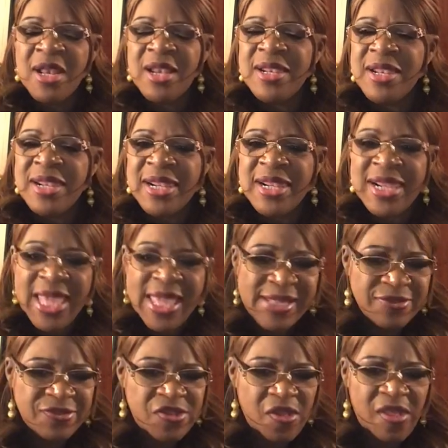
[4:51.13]

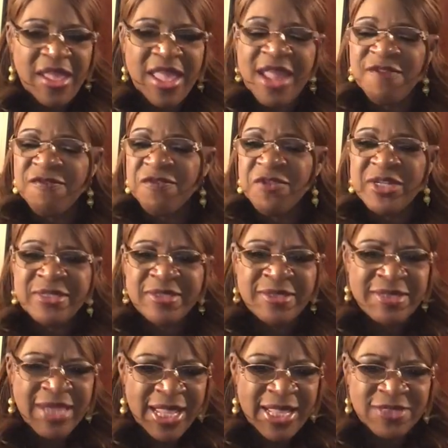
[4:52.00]
less every
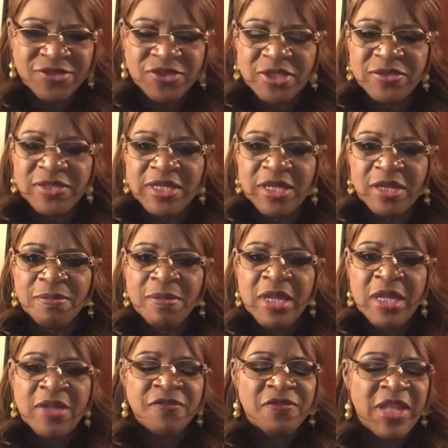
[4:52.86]
day to them.
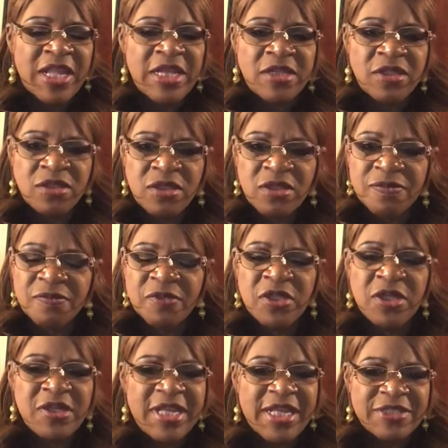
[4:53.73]
They look
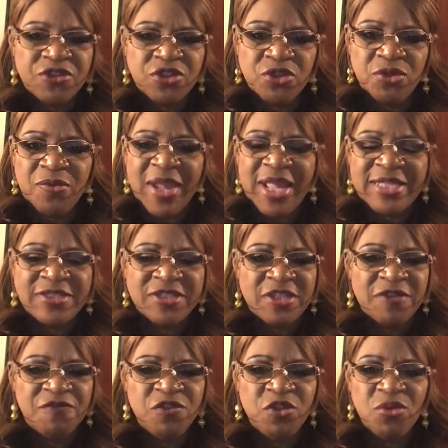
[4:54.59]
look at you
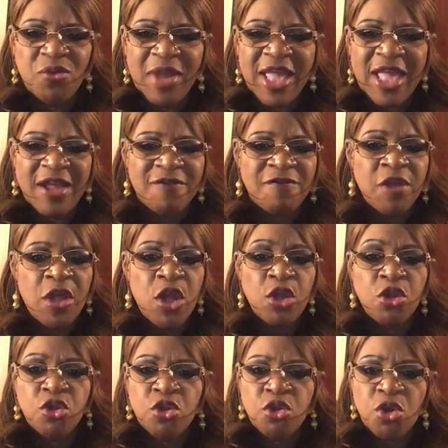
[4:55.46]
as if you
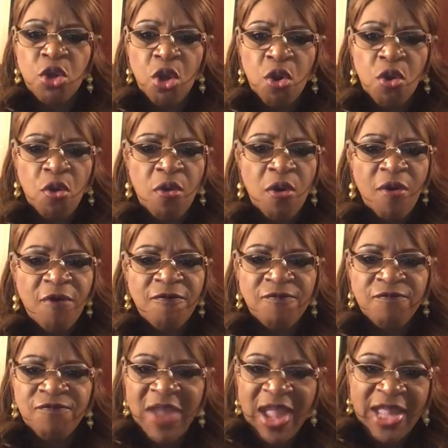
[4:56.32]
have no
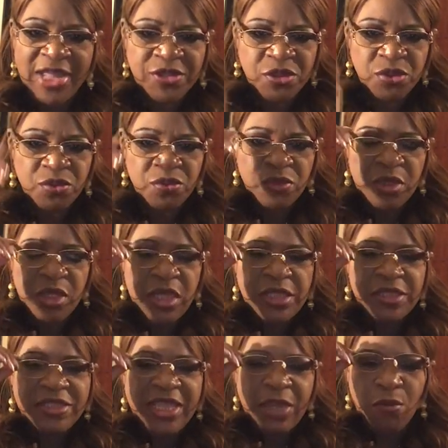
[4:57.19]
value.
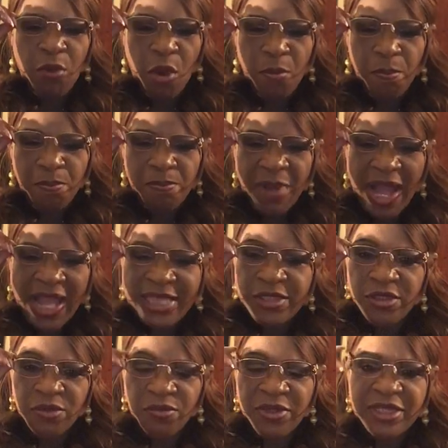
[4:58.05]
They won't buy
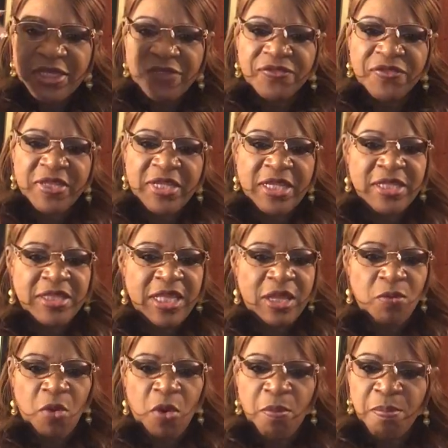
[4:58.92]
you anything.
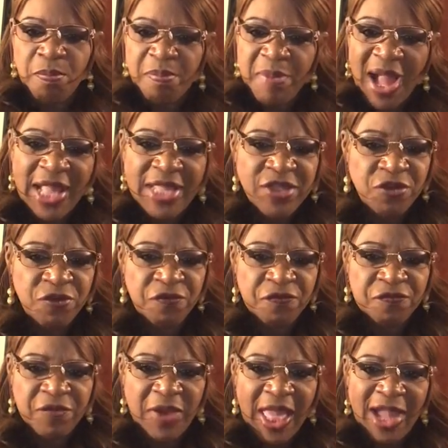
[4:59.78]
They won't buy you
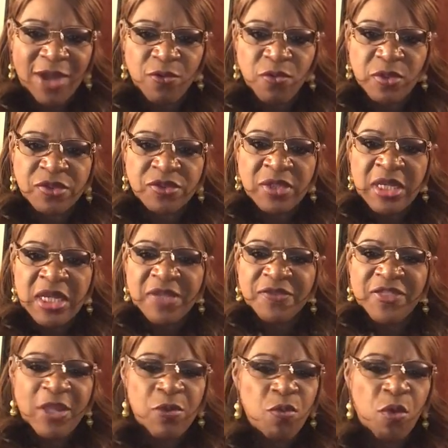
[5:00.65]
flowers.
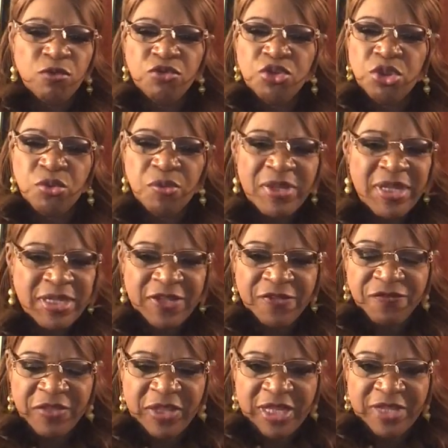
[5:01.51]
They won't do
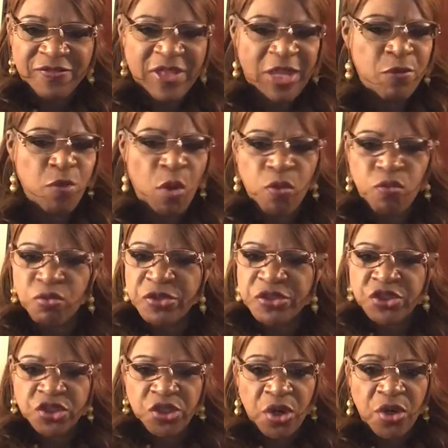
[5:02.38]
anything. They won't
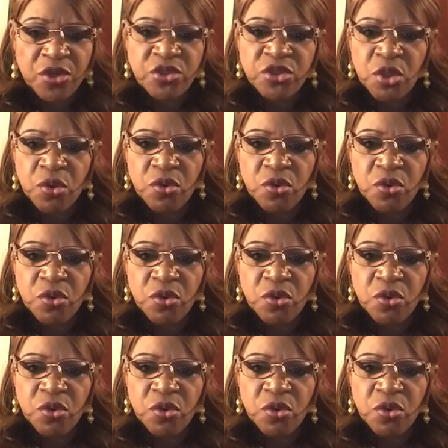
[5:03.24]
return your